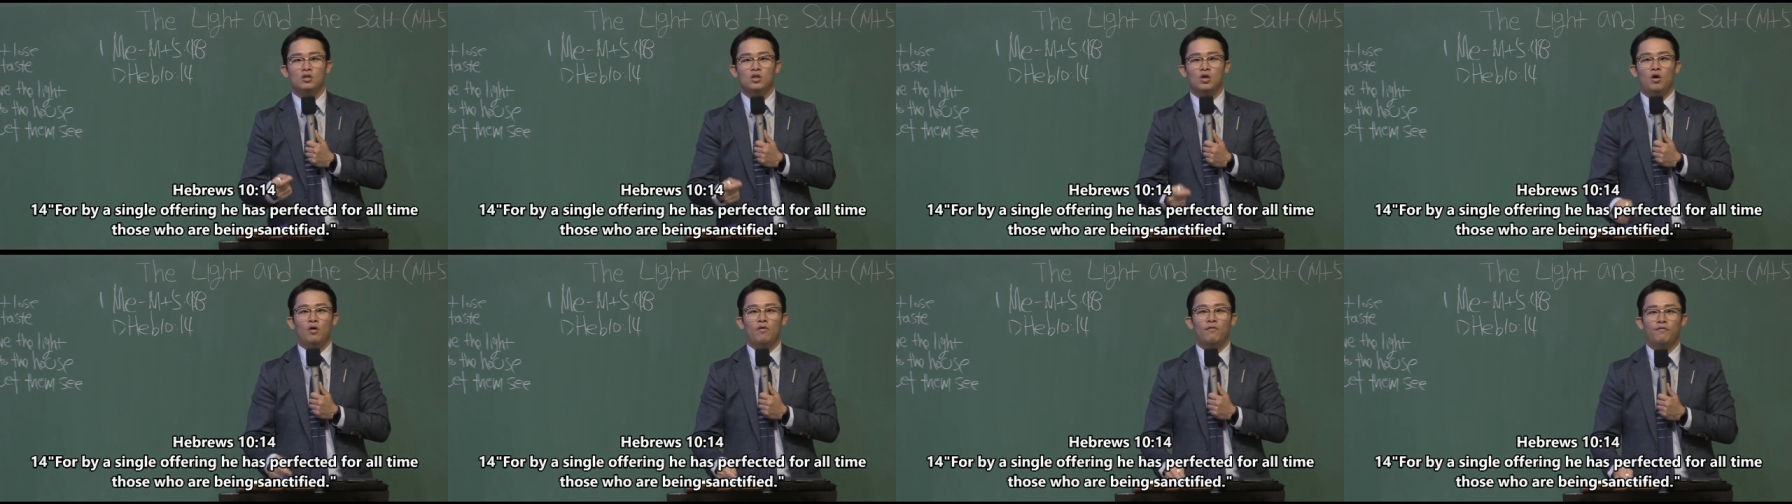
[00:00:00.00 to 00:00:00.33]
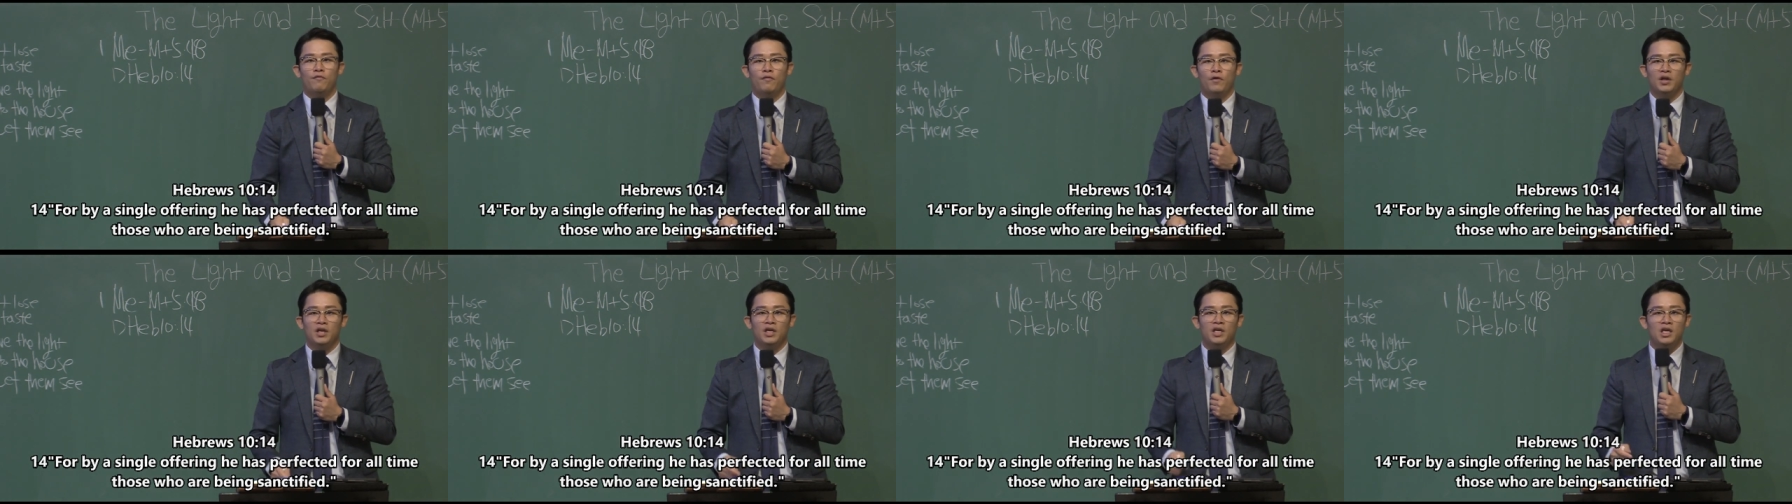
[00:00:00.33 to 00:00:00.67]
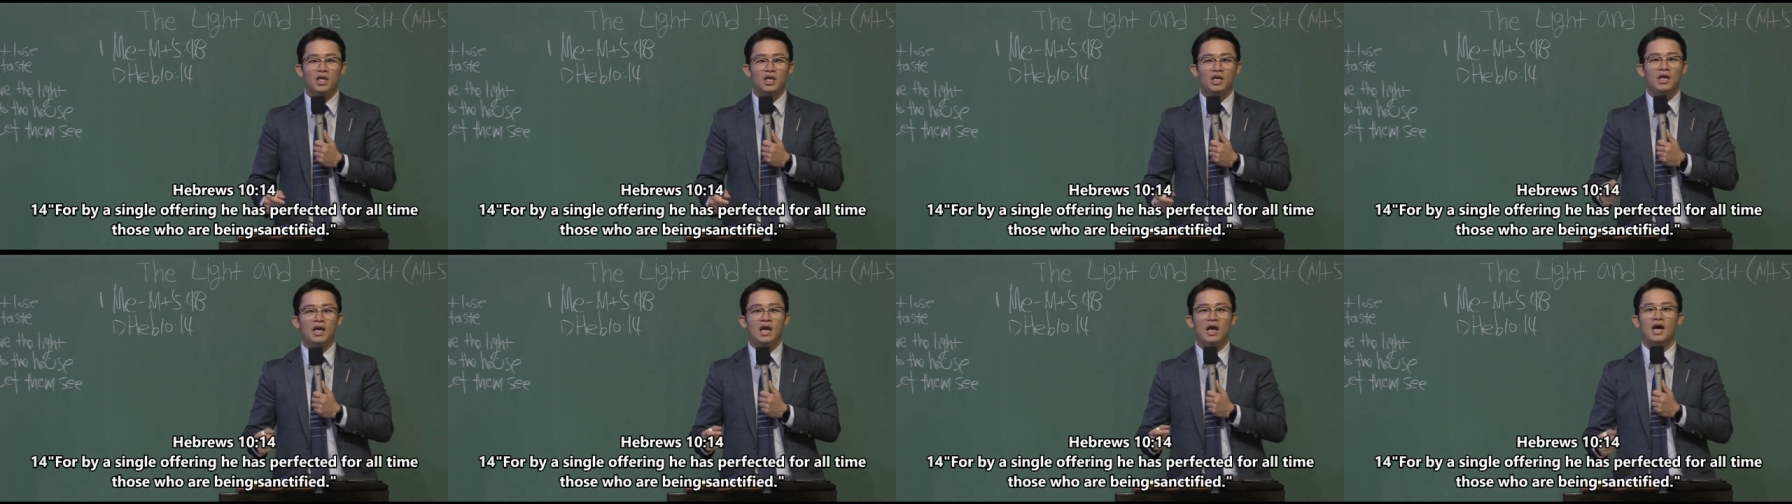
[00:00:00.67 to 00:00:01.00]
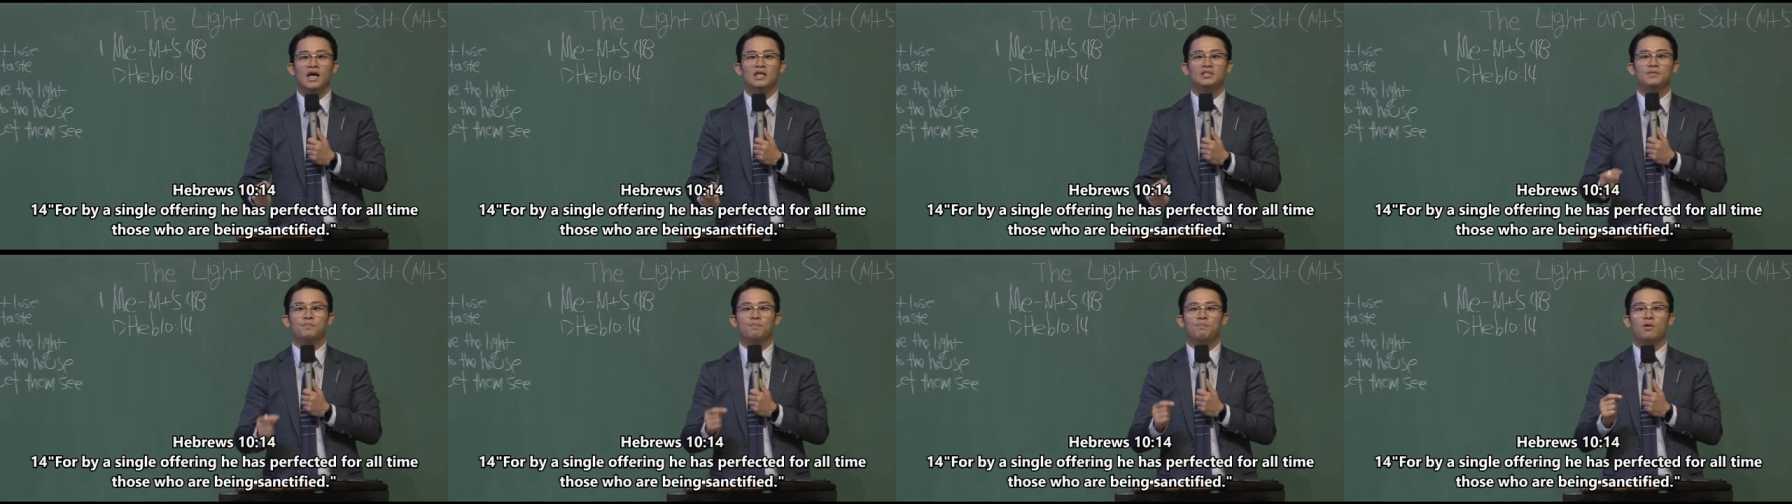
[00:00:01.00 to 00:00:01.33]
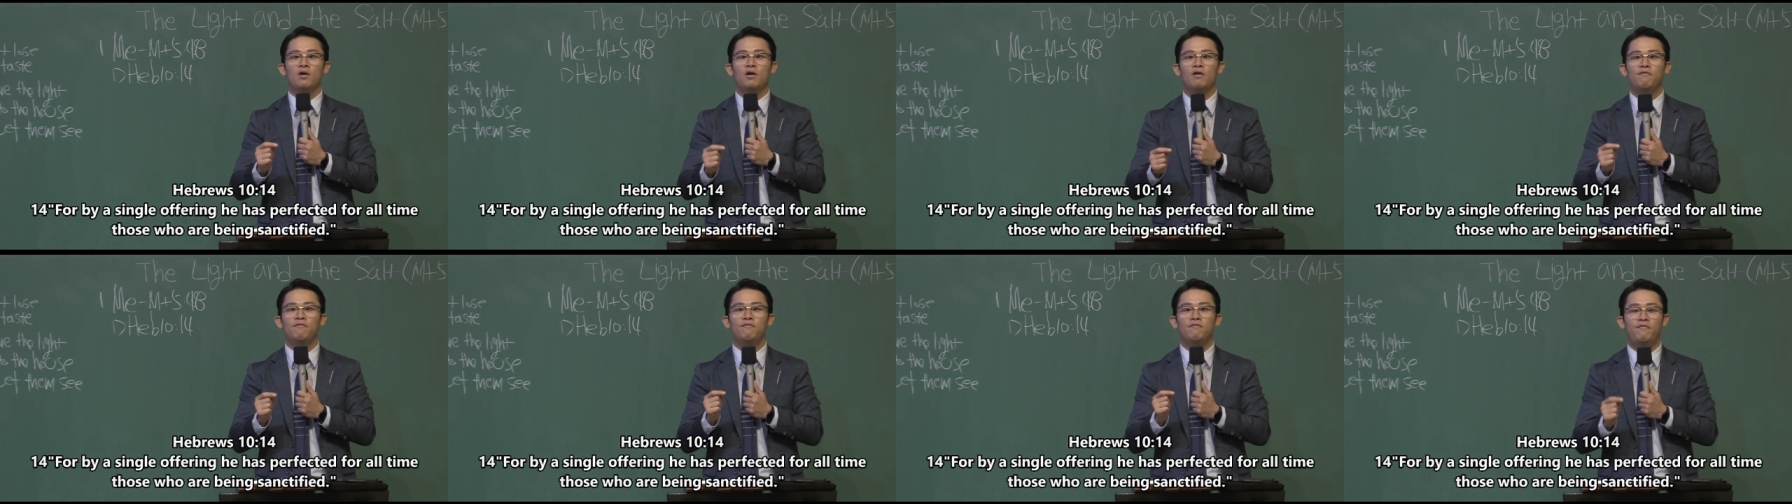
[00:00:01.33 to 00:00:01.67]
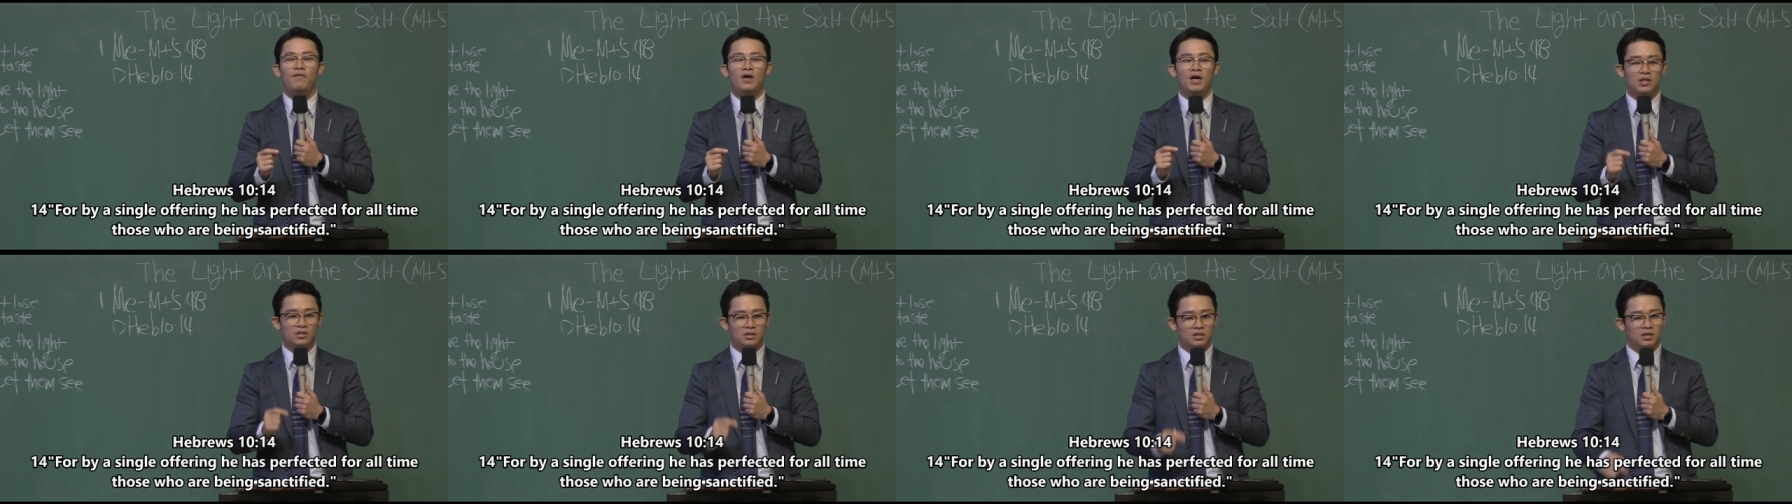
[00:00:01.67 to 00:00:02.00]
offering he has
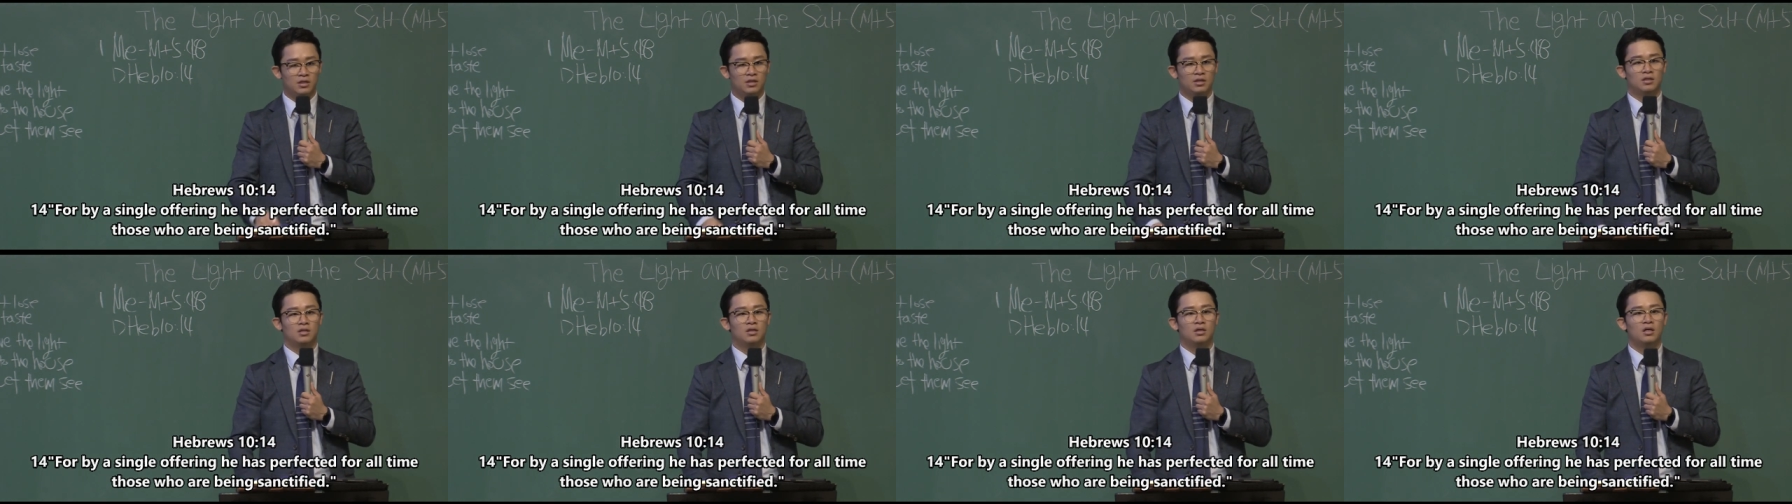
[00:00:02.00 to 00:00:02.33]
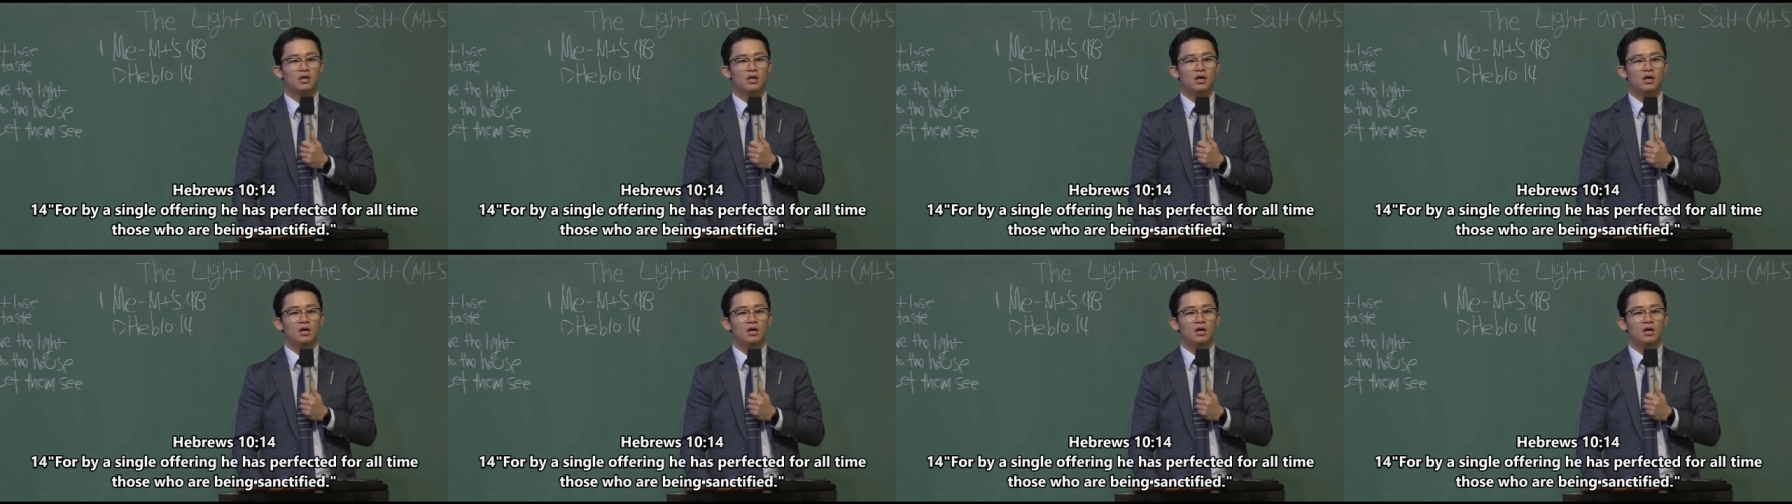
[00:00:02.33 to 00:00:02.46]
perfected